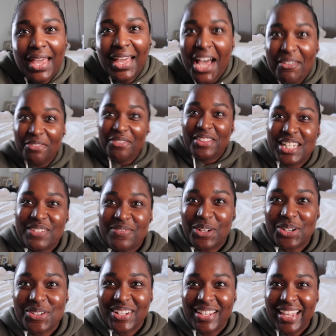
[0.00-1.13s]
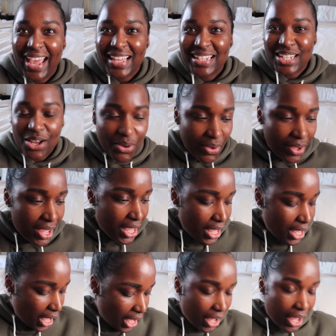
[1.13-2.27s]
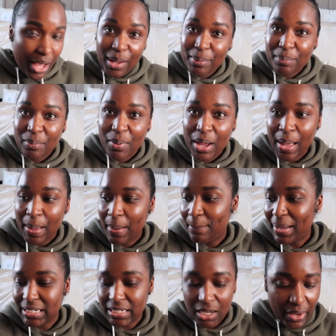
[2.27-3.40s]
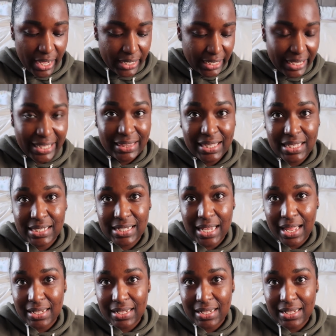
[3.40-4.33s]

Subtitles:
cover for this photo. So yeah, so about to go ahead and get this